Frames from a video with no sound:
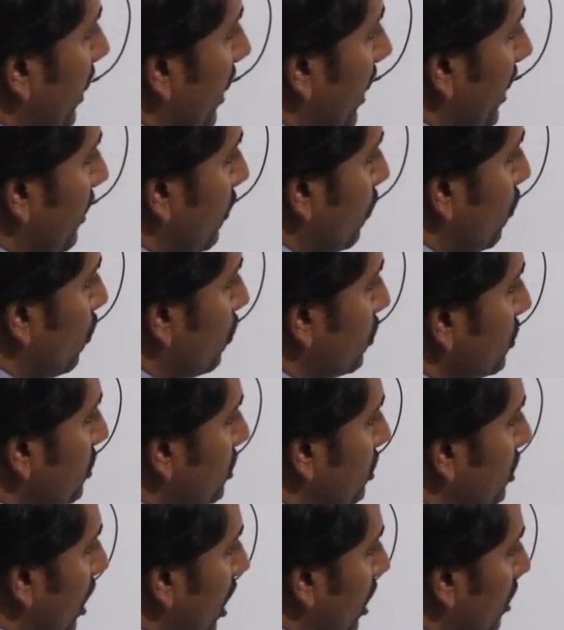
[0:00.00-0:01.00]
and
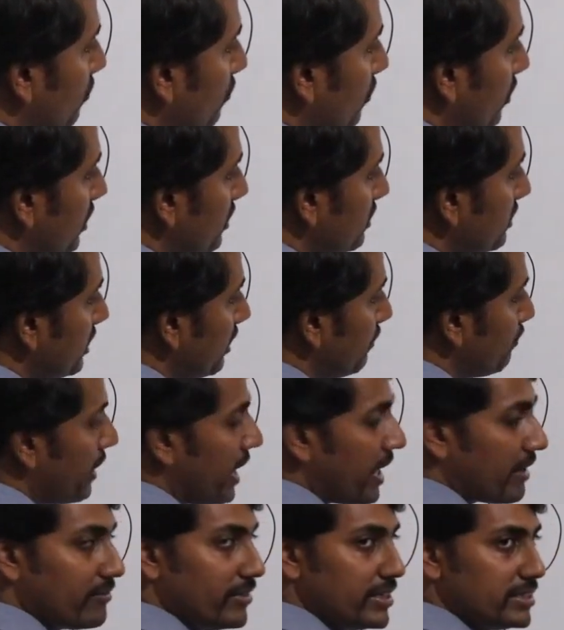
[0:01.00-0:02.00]
goes downwards and
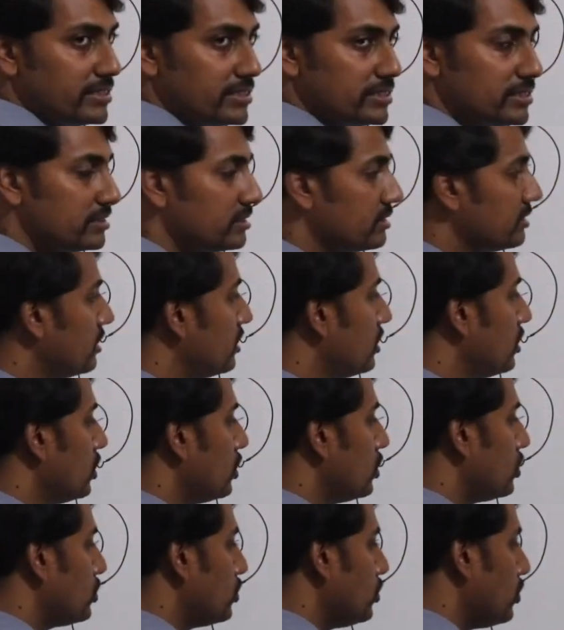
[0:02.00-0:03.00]
backwards
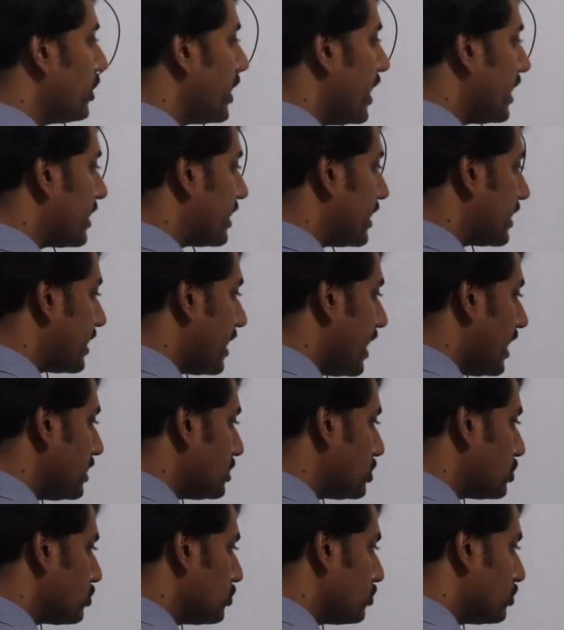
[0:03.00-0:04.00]
to get
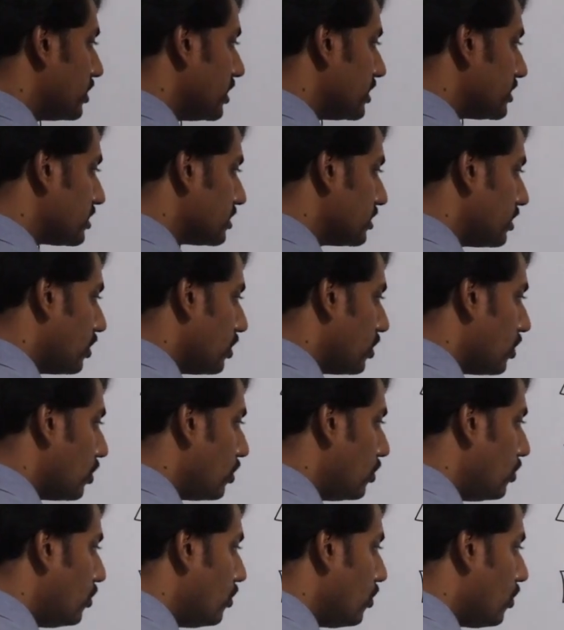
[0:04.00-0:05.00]
attached to this
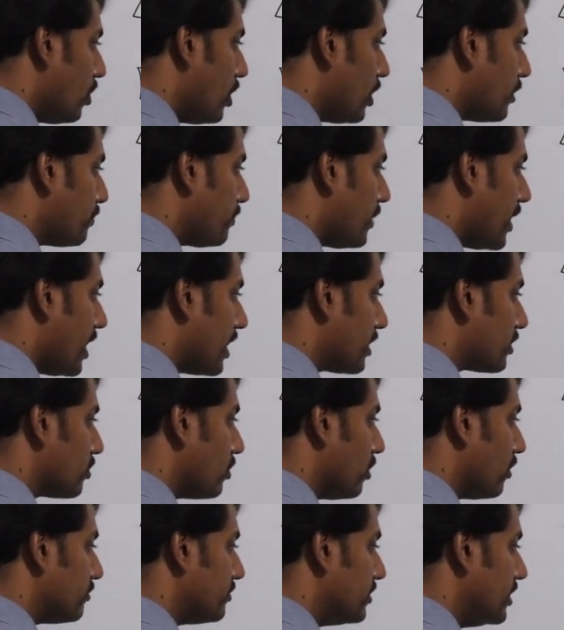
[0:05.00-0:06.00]
lower part
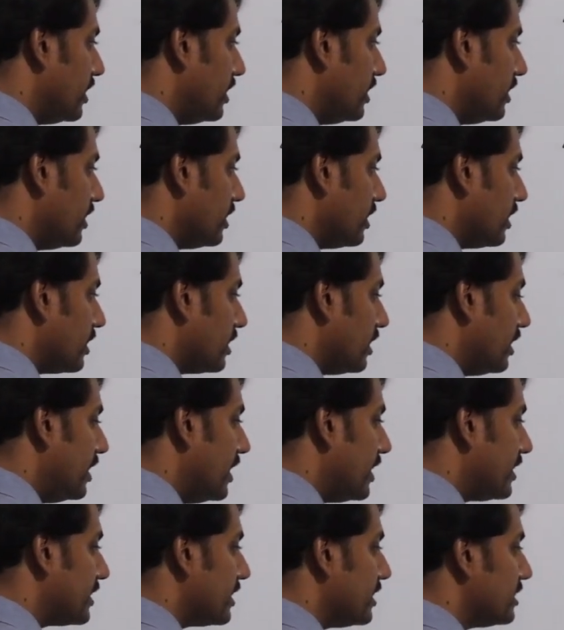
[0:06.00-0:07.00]
of the
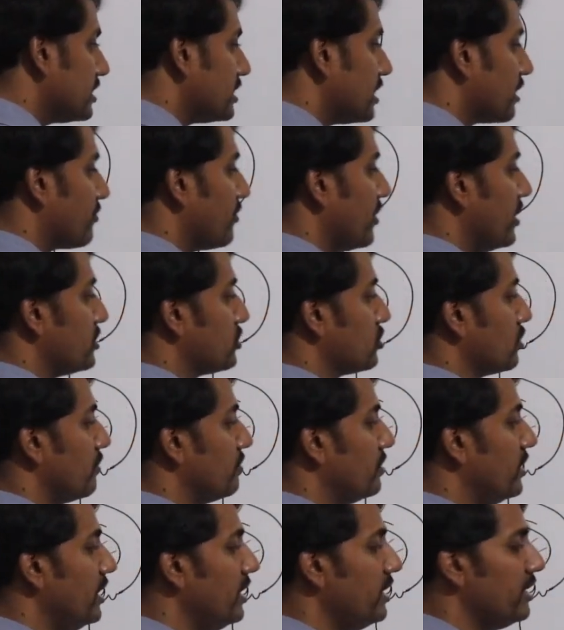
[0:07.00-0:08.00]
lateral surface
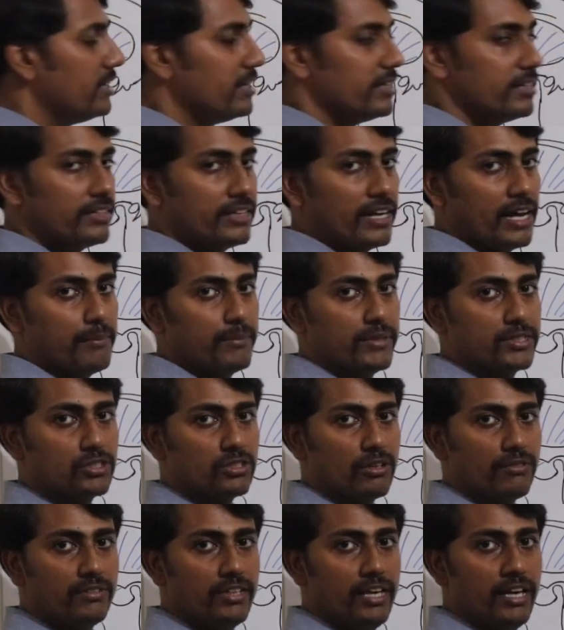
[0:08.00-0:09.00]
of the ramus
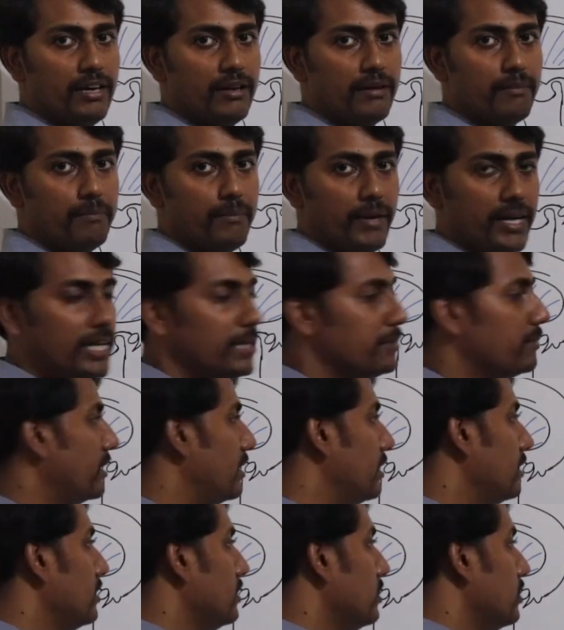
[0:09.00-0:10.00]
of the mandible.
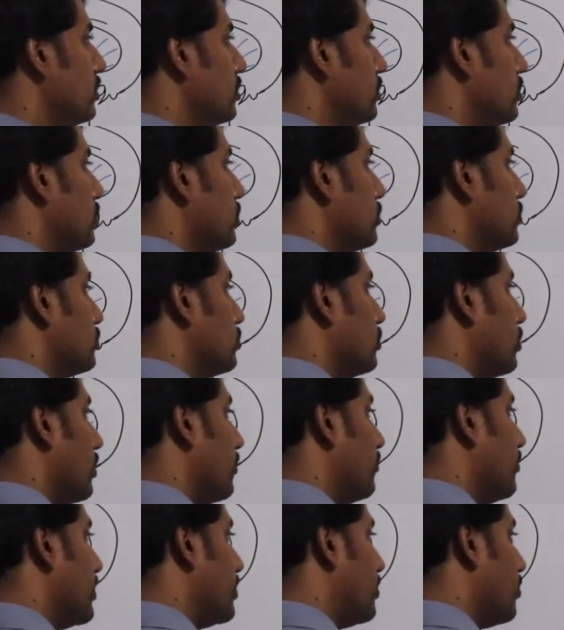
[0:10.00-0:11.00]
So
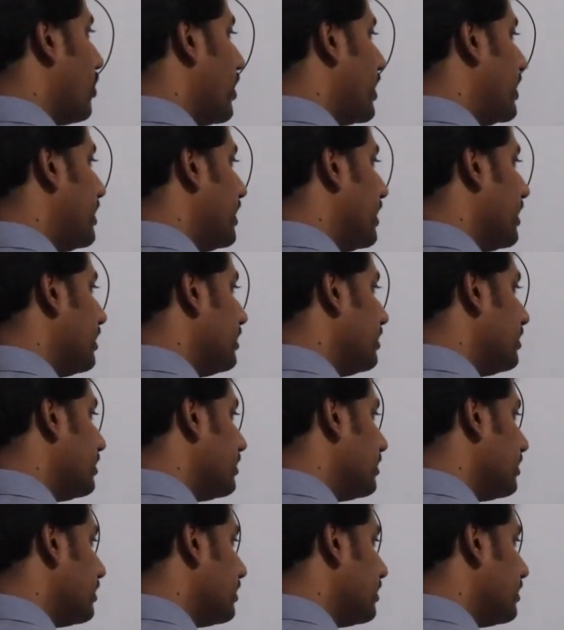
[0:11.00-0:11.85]
if you draw it here,